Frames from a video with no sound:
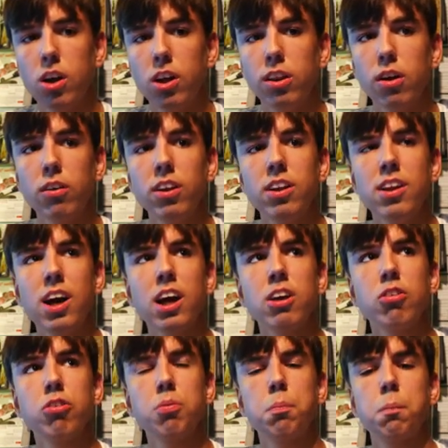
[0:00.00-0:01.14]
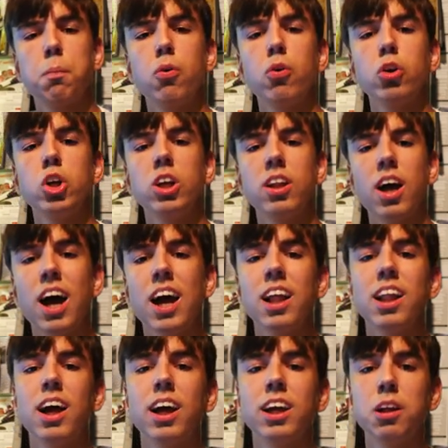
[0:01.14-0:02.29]
The only nice Porsche that I
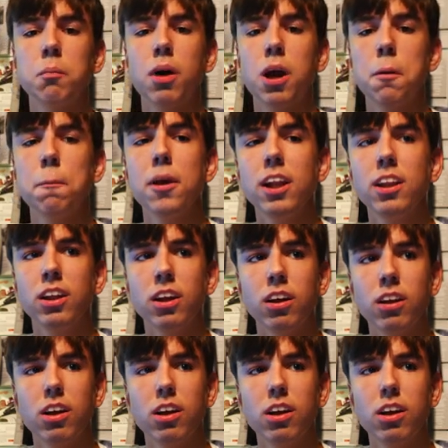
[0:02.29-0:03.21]
like, in my opinion,